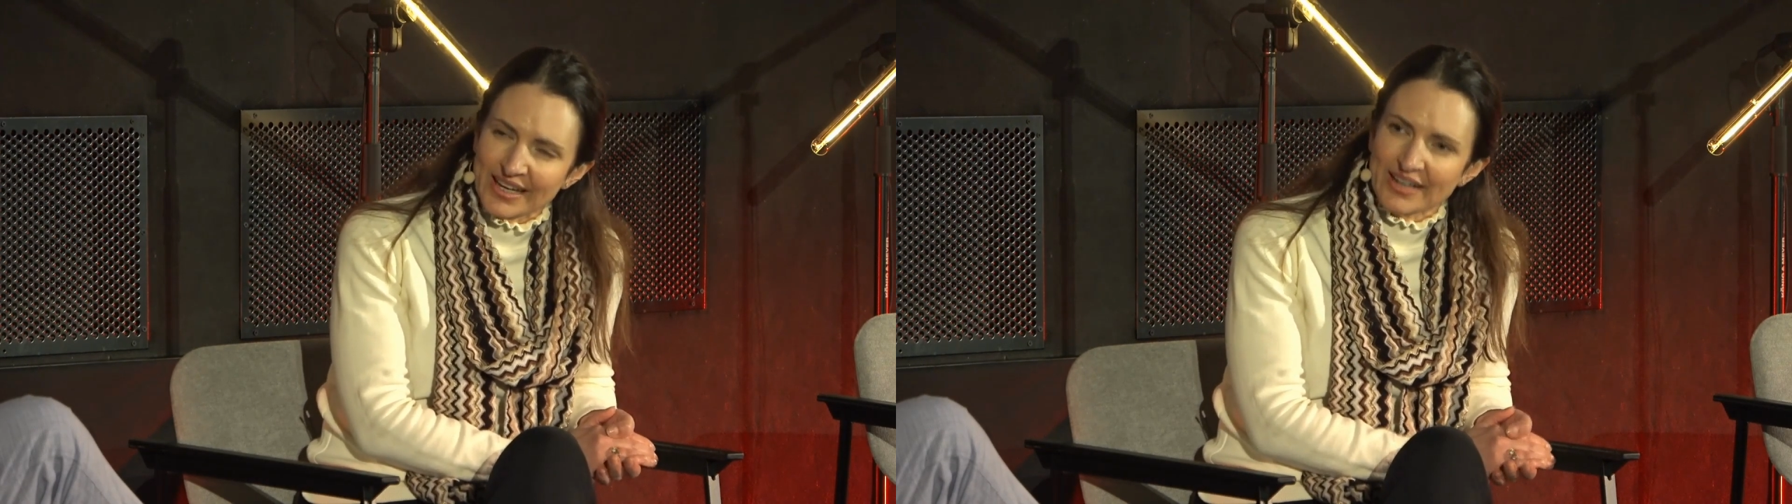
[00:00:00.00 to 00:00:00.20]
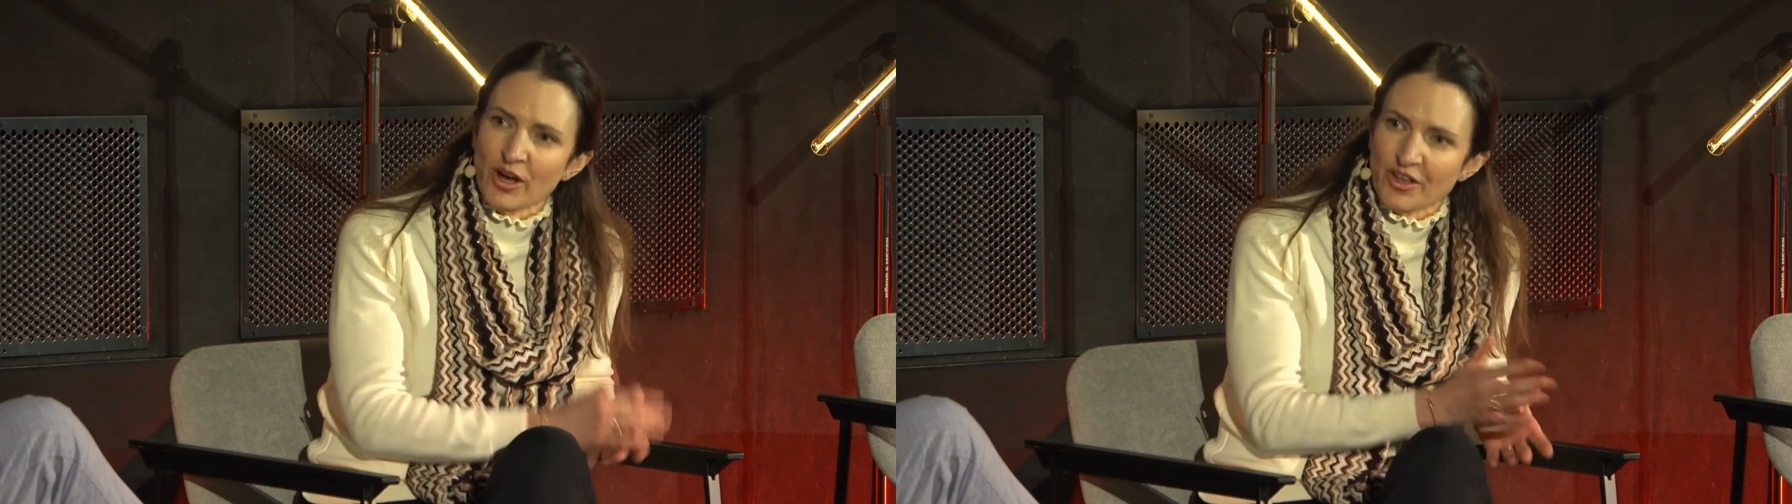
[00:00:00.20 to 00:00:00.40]

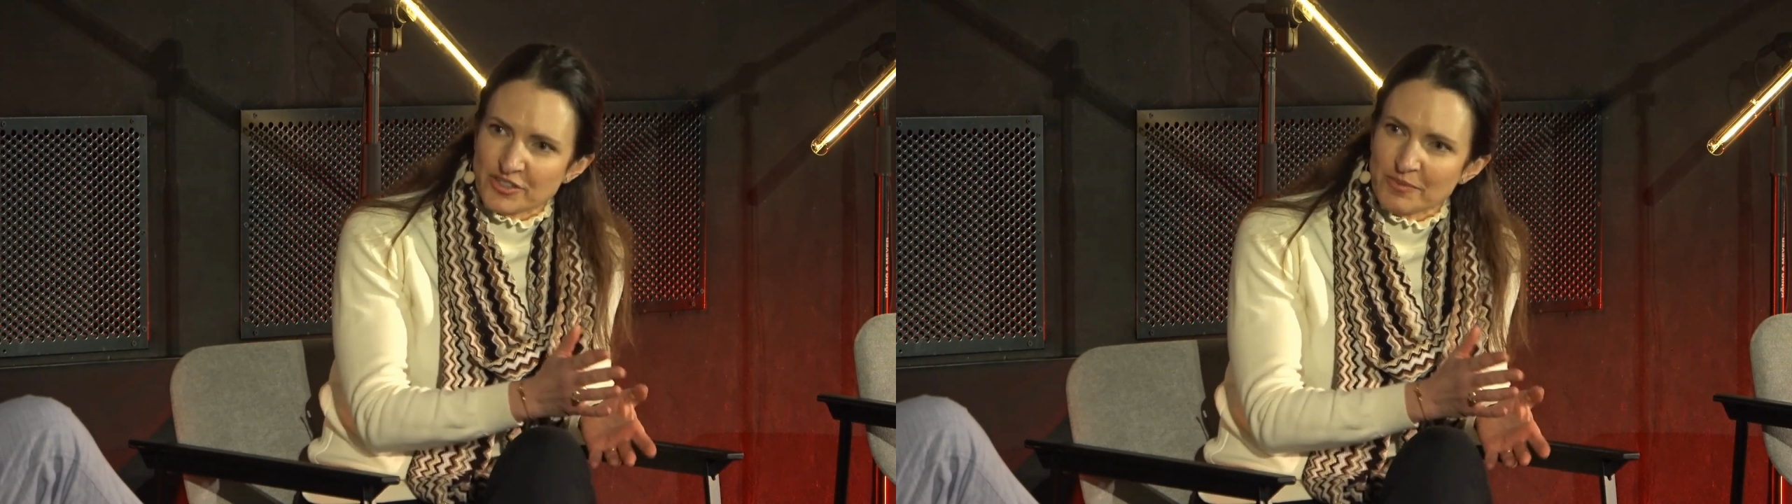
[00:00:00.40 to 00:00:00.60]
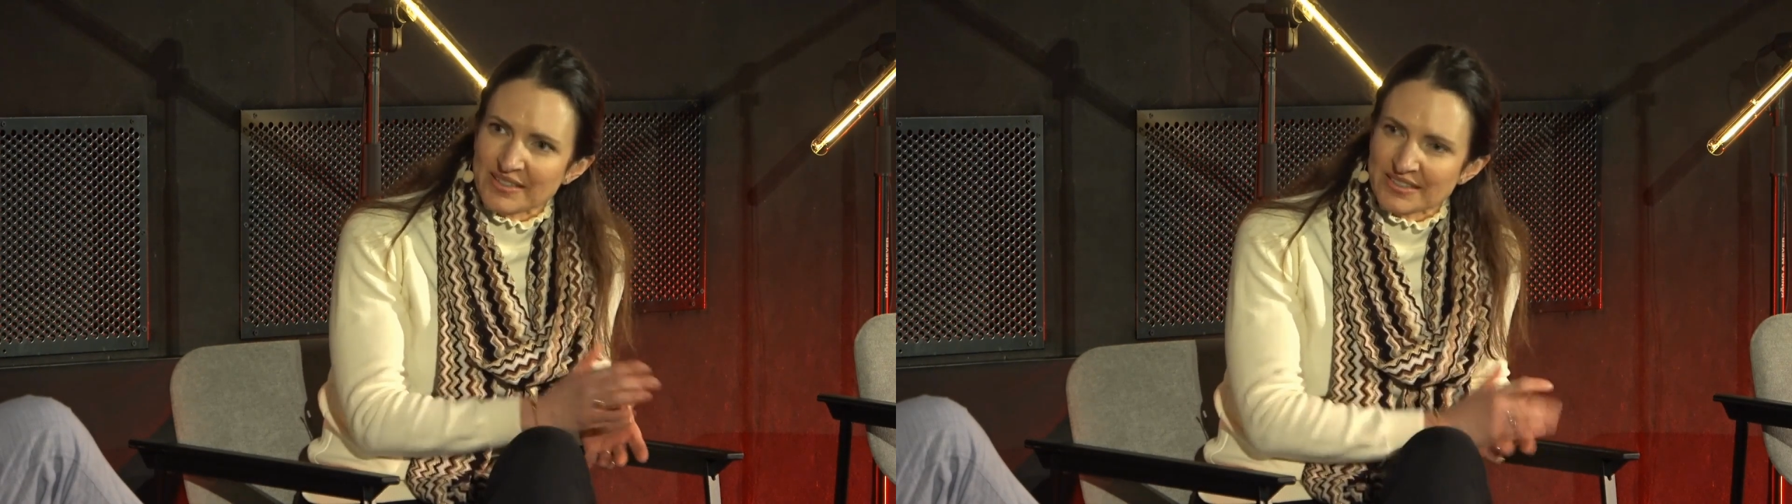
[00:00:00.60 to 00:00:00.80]
and
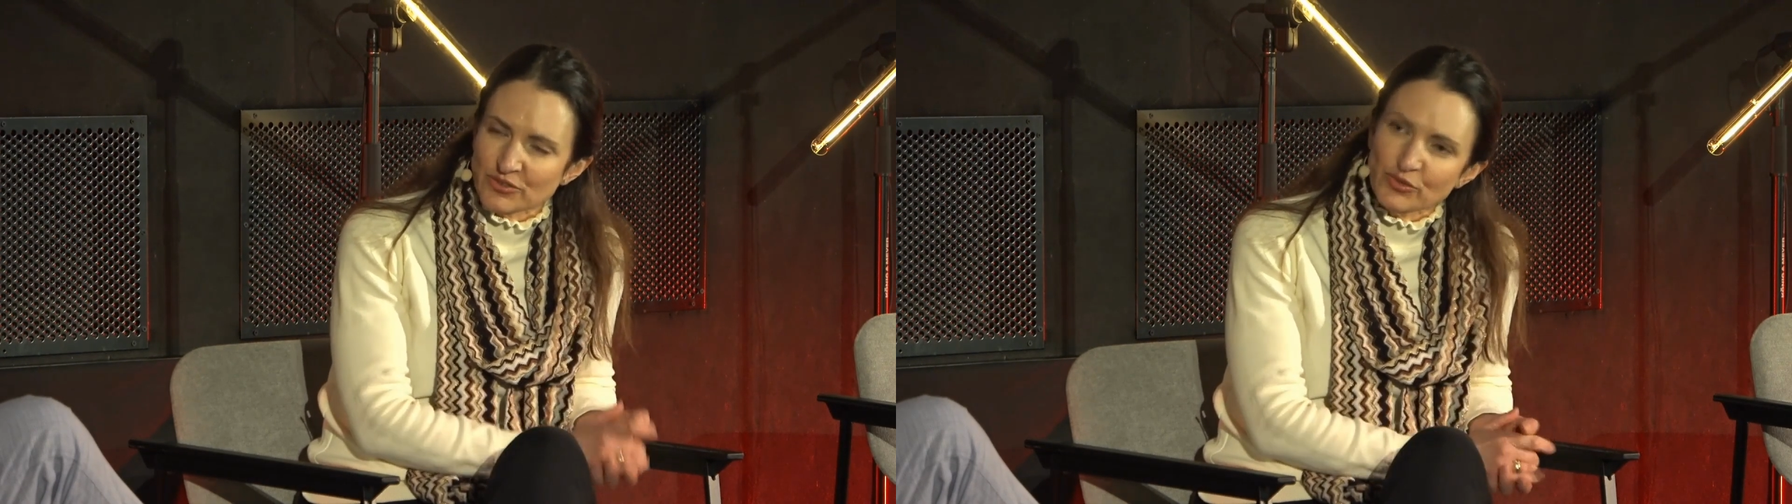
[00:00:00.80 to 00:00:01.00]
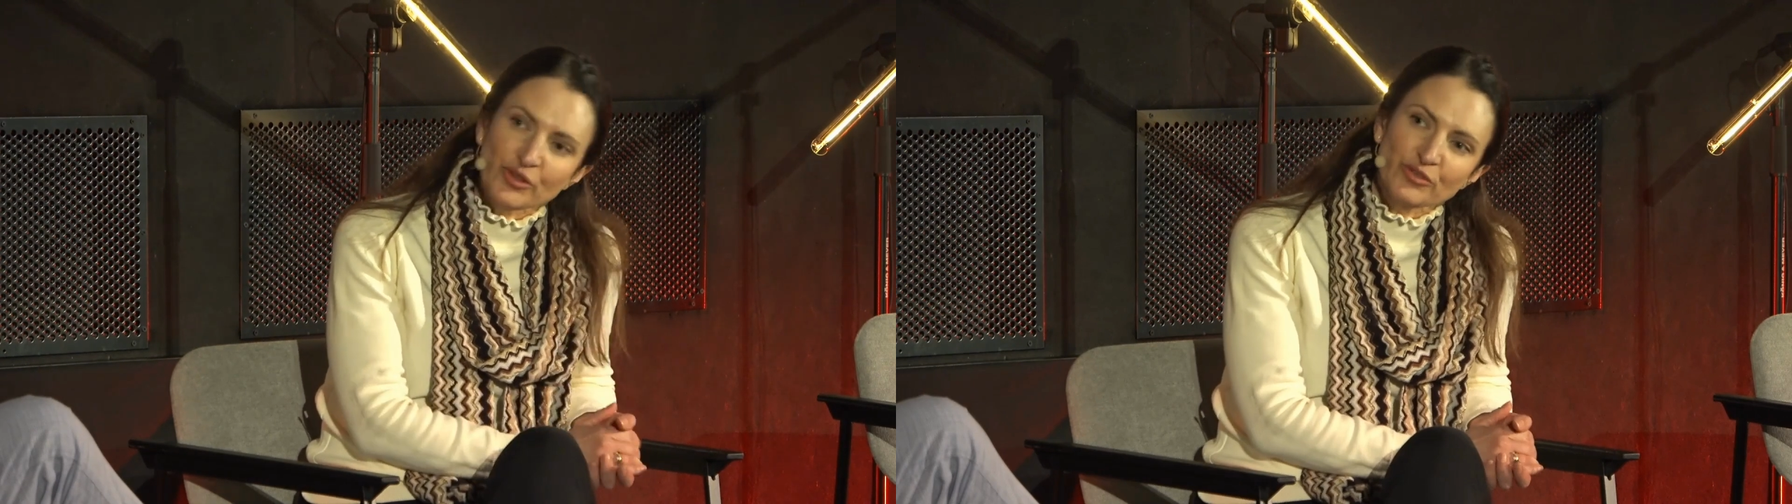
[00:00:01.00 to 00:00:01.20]
automated
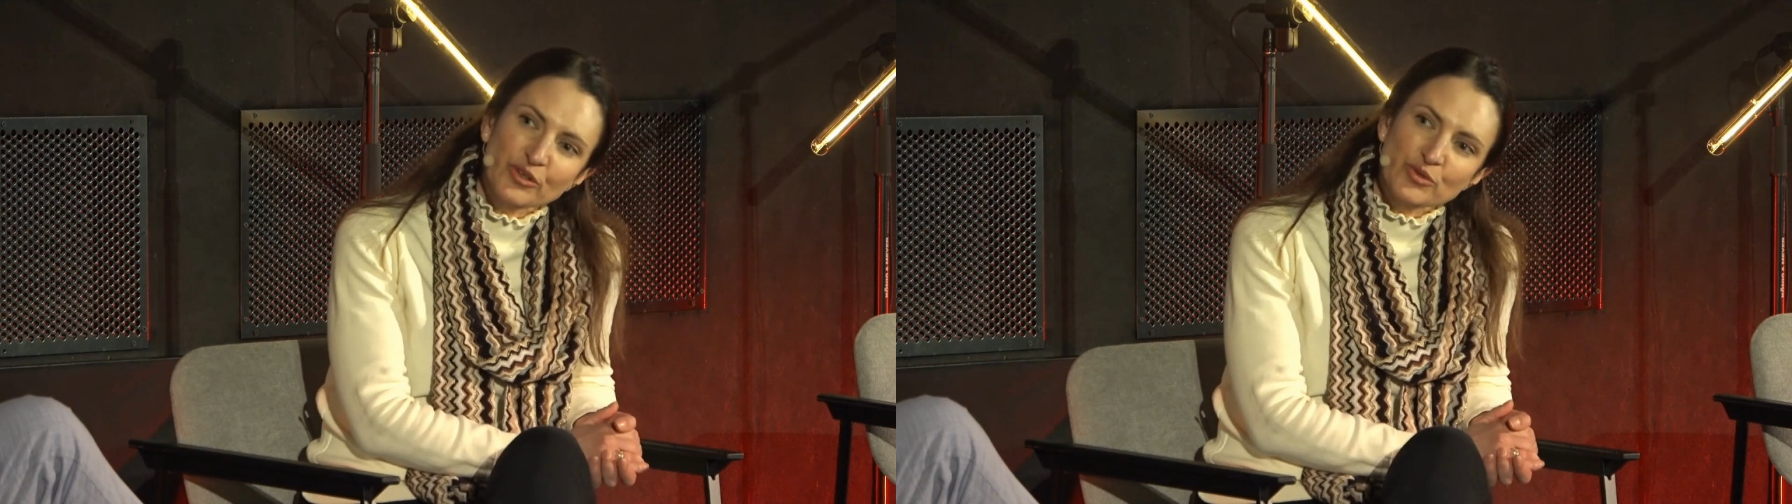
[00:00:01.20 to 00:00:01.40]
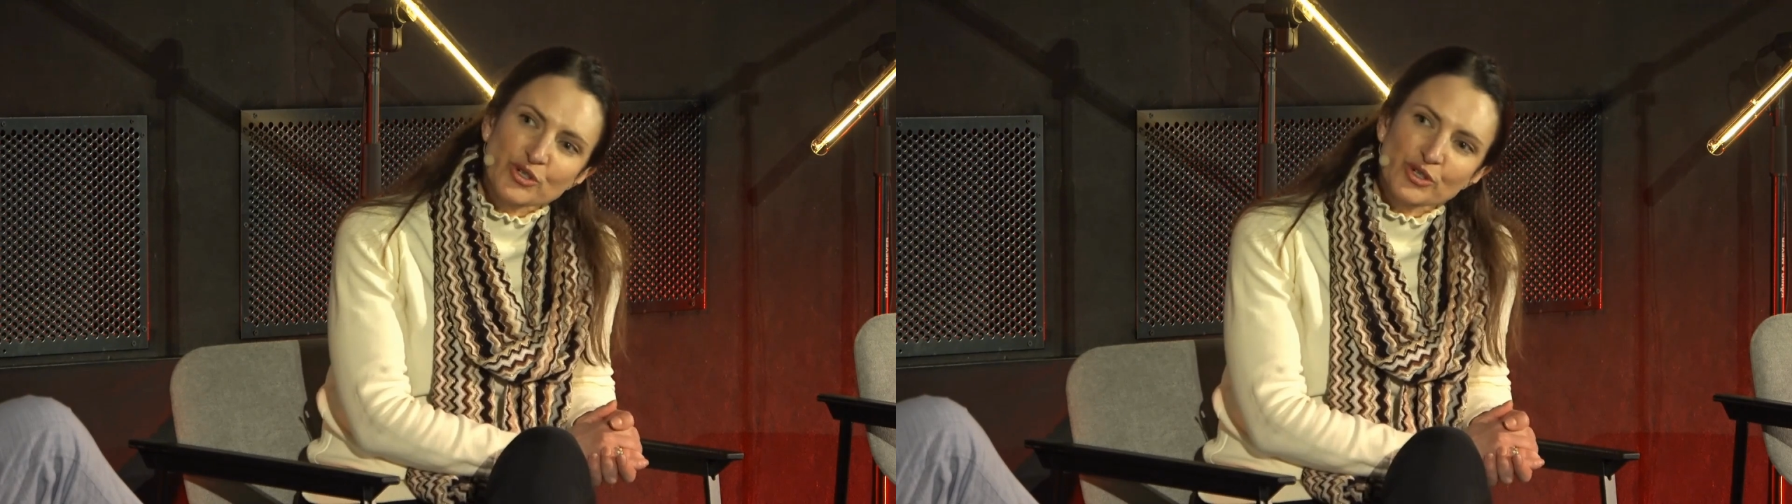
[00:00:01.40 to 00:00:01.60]
for the
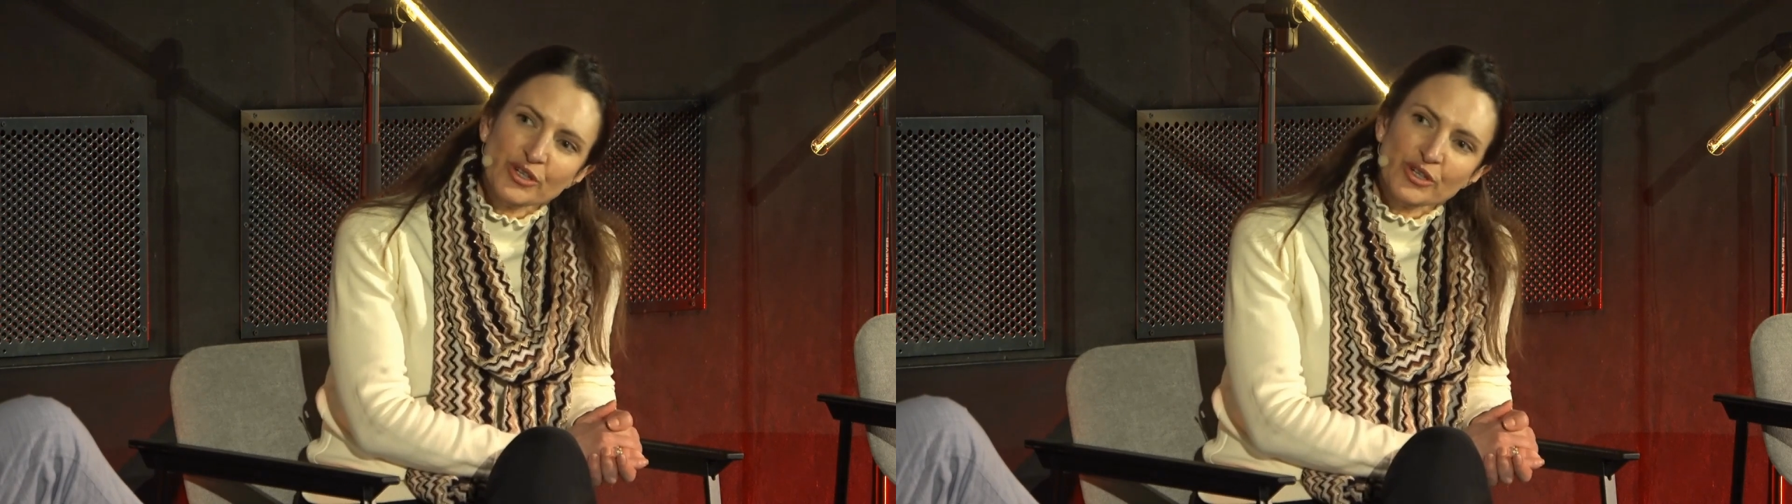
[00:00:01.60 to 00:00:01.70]
future.